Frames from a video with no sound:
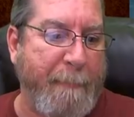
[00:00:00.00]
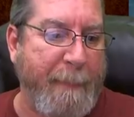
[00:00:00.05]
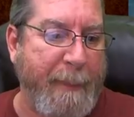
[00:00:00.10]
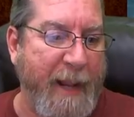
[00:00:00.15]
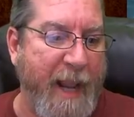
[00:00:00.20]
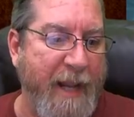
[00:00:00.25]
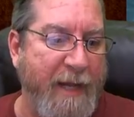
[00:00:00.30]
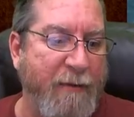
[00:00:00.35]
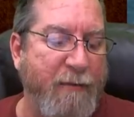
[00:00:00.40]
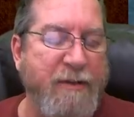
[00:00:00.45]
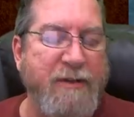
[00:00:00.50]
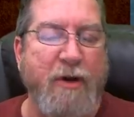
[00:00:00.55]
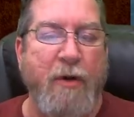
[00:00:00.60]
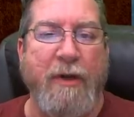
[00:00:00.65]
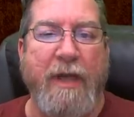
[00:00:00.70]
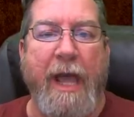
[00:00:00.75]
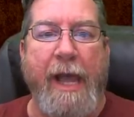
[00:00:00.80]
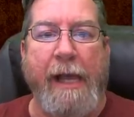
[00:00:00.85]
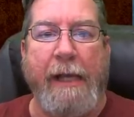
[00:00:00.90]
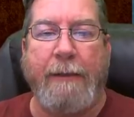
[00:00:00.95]
and it was
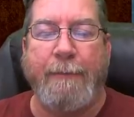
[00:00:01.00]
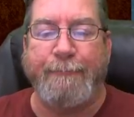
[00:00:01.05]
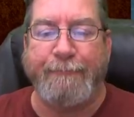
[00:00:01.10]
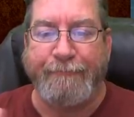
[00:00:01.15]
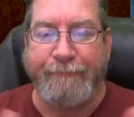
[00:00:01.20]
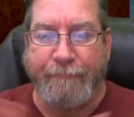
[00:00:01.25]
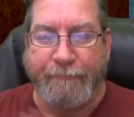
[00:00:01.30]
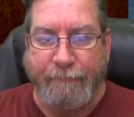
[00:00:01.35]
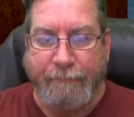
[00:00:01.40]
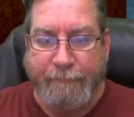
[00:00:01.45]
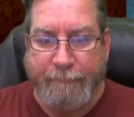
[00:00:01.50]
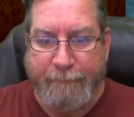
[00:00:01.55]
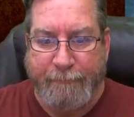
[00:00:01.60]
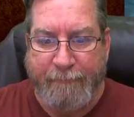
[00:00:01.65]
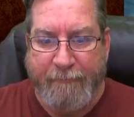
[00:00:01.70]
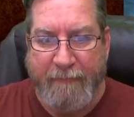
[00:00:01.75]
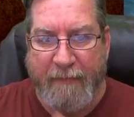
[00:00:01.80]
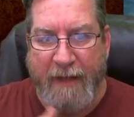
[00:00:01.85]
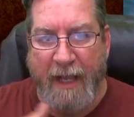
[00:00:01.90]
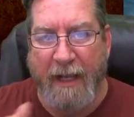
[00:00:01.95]
okay.
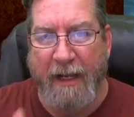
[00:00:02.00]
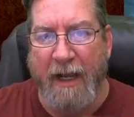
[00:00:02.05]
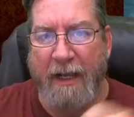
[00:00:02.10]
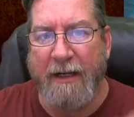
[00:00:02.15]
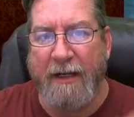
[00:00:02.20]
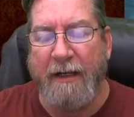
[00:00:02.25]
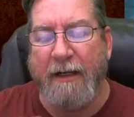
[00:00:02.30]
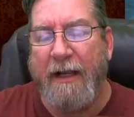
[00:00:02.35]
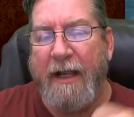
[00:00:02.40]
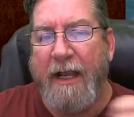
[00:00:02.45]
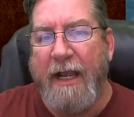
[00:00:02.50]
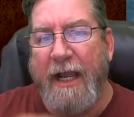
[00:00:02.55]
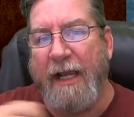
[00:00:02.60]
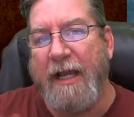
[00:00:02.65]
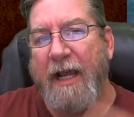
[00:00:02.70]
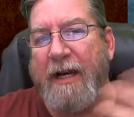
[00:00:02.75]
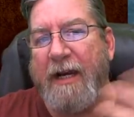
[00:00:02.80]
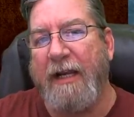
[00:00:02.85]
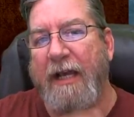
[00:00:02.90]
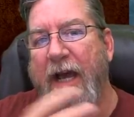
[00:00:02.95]
It kind of
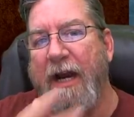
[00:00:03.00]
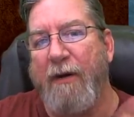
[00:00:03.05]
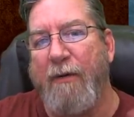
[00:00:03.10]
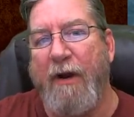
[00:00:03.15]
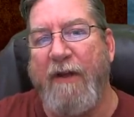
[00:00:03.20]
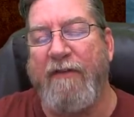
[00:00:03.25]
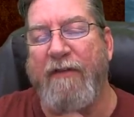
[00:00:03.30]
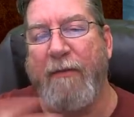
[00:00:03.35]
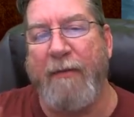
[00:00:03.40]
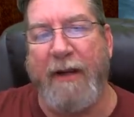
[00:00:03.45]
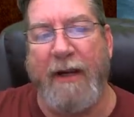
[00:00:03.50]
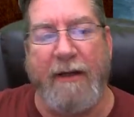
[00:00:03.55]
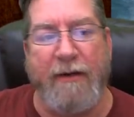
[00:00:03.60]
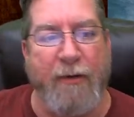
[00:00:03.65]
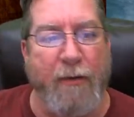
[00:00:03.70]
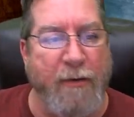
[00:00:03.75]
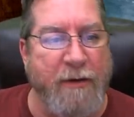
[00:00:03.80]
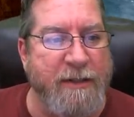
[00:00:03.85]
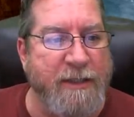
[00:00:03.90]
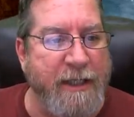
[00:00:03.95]
got away from me
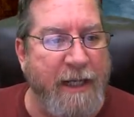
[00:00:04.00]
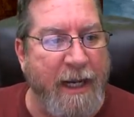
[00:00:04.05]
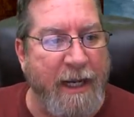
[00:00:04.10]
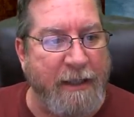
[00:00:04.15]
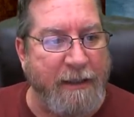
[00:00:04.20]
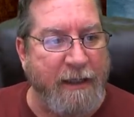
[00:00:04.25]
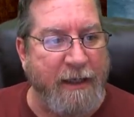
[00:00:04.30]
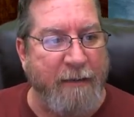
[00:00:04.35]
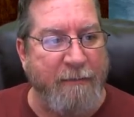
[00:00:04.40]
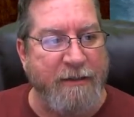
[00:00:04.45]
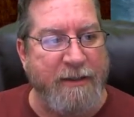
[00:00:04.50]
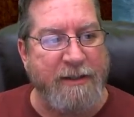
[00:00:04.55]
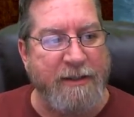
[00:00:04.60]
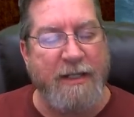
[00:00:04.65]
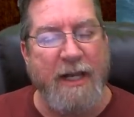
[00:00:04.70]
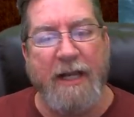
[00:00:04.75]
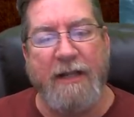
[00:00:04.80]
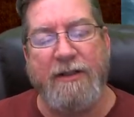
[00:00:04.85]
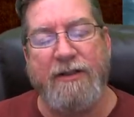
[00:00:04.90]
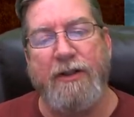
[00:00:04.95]
towards the end, and I'm just
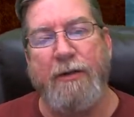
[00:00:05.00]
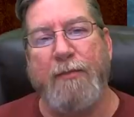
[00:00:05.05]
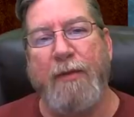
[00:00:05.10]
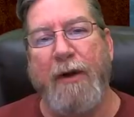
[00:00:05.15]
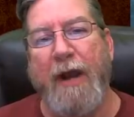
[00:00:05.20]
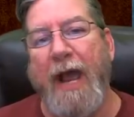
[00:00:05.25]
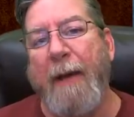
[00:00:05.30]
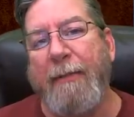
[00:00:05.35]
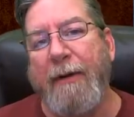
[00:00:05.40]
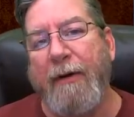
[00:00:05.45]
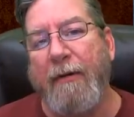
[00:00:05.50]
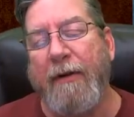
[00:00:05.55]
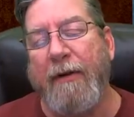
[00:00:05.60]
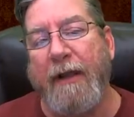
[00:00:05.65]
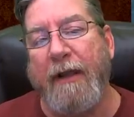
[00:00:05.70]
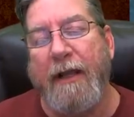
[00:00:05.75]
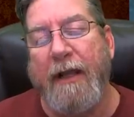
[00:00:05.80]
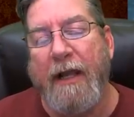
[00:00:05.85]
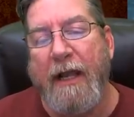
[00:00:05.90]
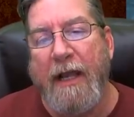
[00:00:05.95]
not super happy with
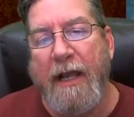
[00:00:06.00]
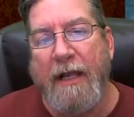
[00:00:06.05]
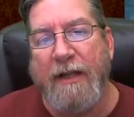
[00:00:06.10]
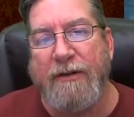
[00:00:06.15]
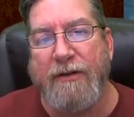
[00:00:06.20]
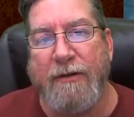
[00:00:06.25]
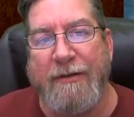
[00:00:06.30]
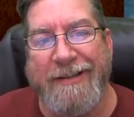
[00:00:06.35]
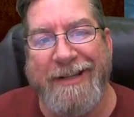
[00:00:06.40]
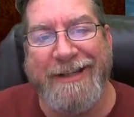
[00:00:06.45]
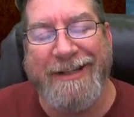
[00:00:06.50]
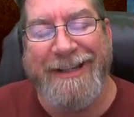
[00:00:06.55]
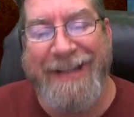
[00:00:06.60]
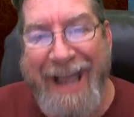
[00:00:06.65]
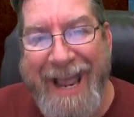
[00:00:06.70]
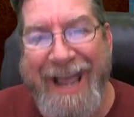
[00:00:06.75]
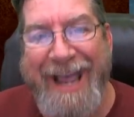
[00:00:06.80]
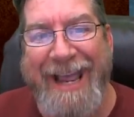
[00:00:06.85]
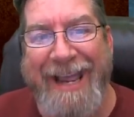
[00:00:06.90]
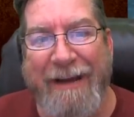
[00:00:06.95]
it. So
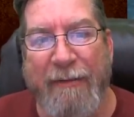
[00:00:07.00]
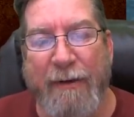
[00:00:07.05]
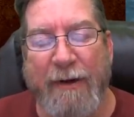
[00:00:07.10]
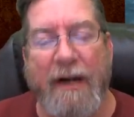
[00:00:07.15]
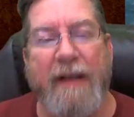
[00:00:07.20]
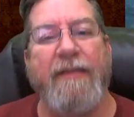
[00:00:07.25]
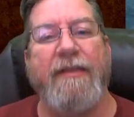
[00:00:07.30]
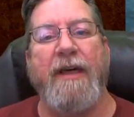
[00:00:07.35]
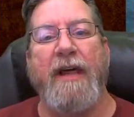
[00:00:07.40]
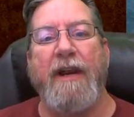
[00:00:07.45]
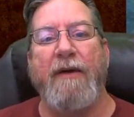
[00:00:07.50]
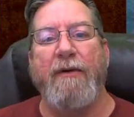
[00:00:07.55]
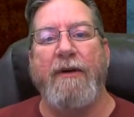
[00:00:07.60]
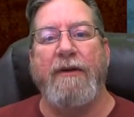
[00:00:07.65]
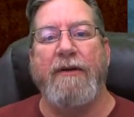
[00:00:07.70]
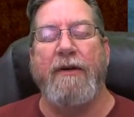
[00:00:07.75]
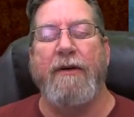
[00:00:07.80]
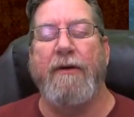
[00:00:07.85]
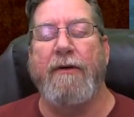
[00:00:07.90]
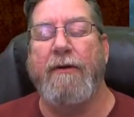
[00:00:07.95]
today, what I thought I would
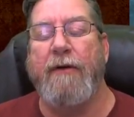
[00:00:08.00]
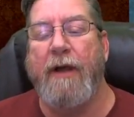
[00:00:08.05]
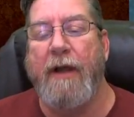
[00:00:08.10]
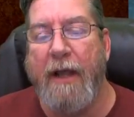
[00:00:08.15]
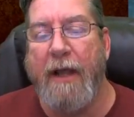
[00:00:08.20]
do